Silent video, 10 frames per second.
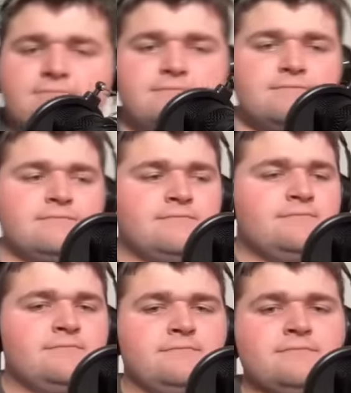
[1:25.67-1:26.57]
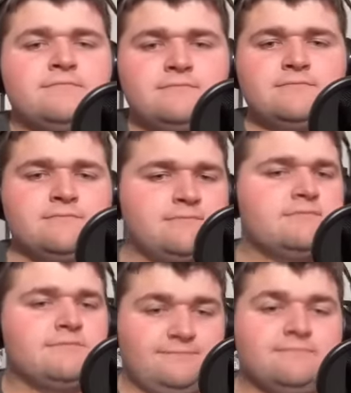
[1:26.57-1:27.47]

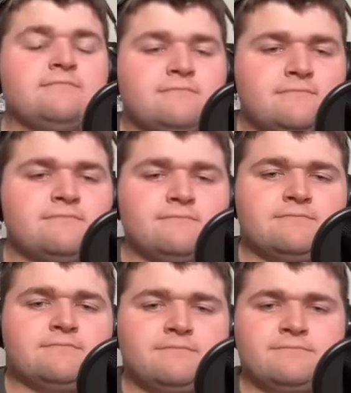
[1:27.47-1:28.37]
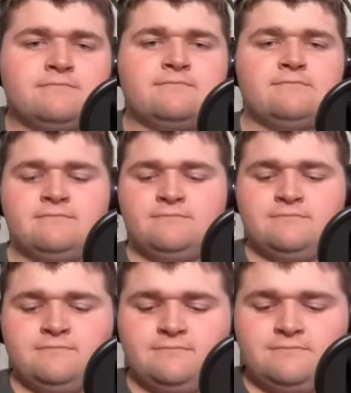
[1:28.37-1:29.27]

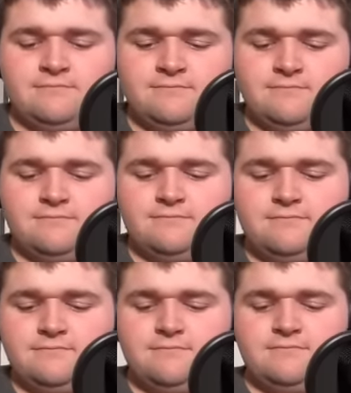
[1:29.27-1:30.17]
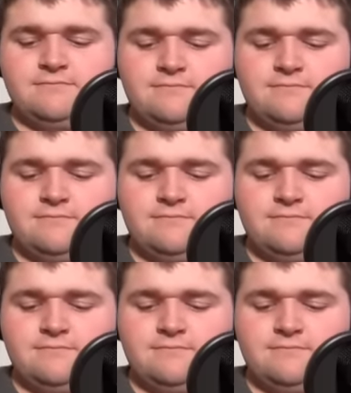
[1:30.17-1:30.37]
(not speaking)